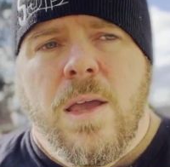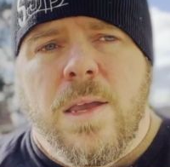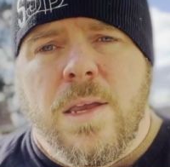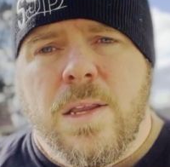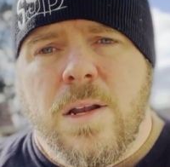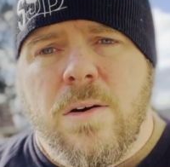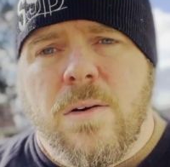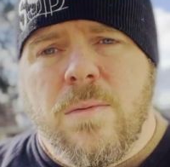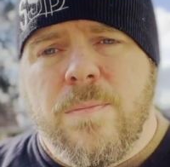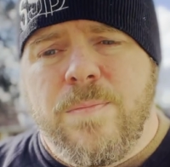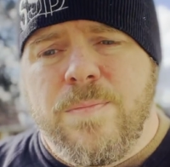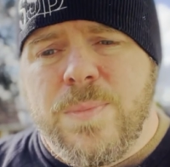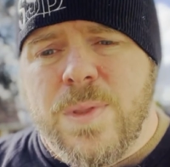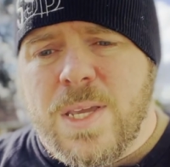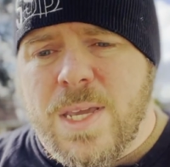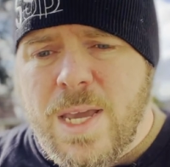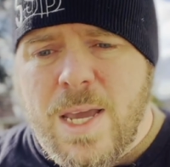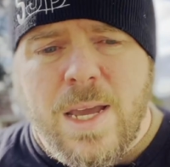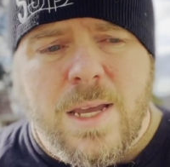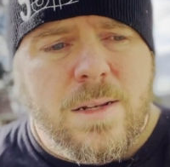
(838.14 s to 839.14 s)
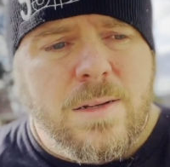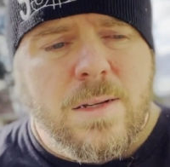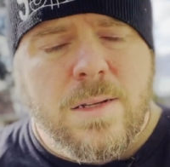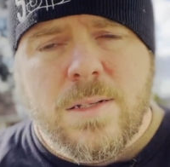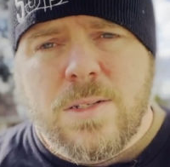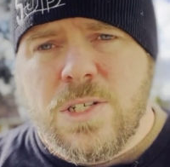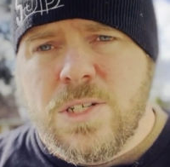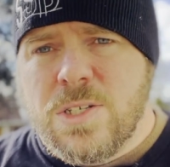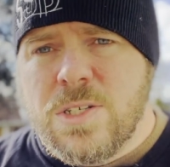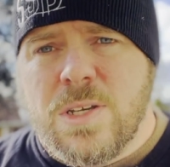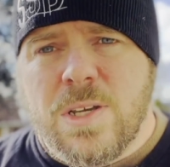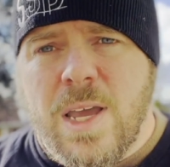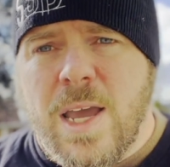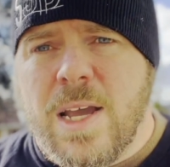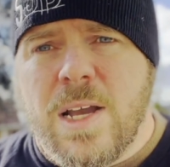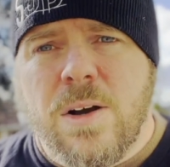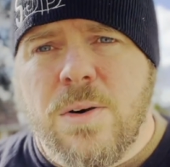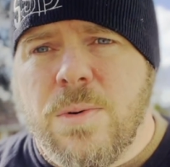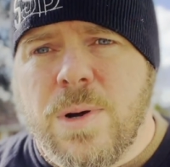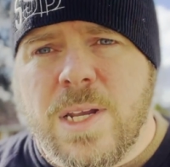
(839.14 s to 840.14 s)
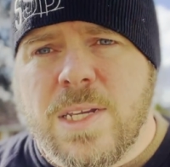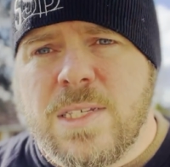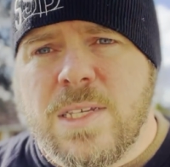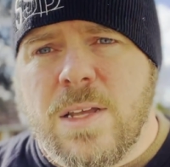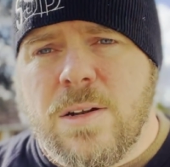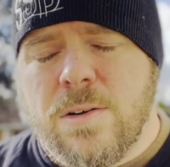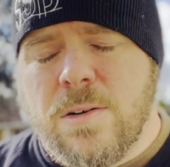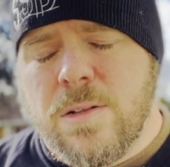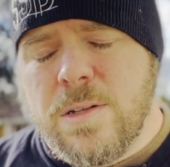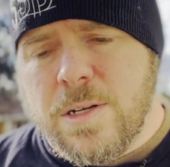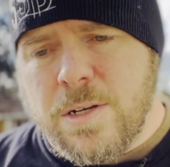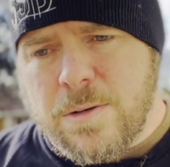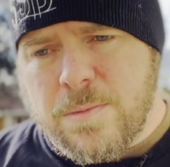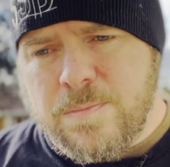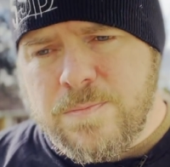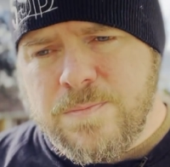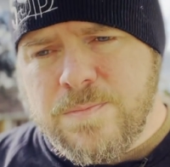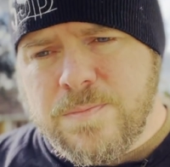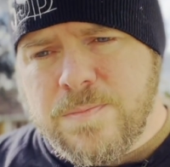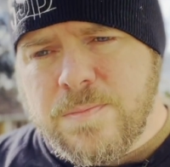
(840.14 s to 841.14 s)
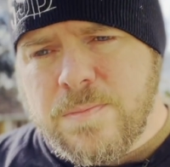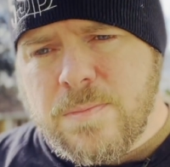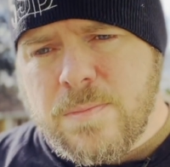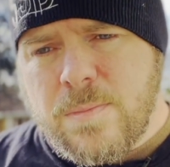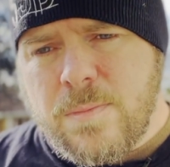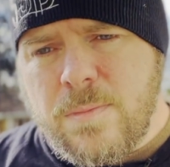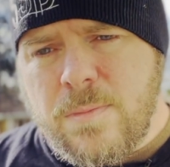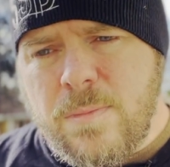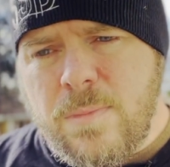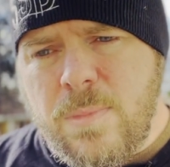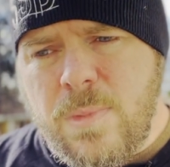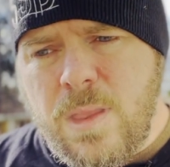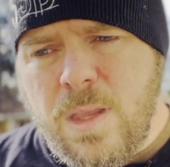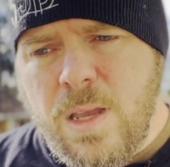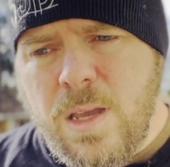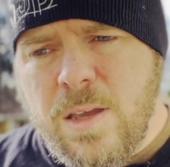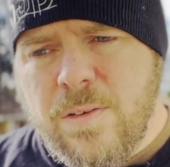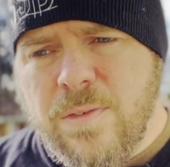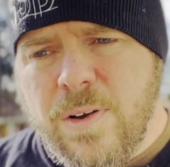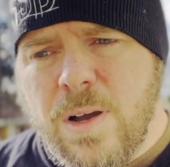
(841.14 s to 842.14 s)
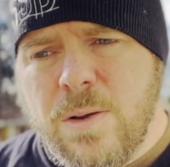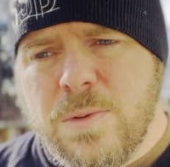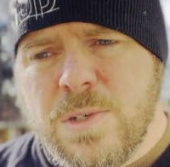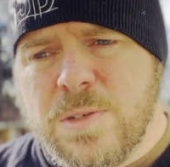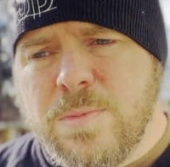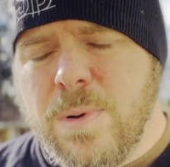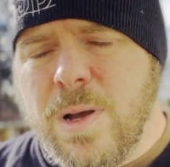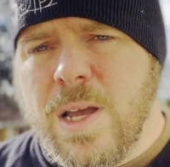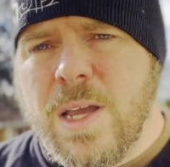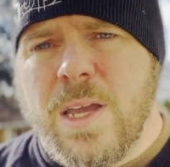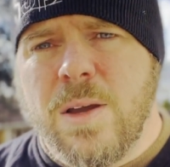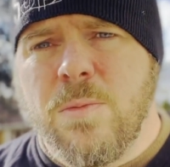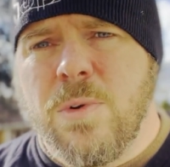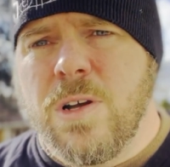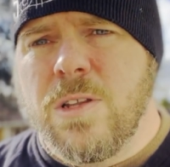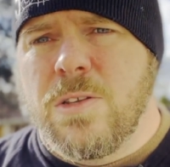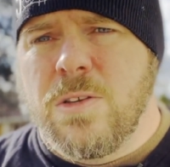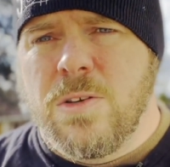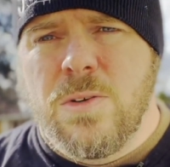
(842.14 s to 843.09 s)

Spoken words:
You know, again, just to echo what I said earlier, if I was buying one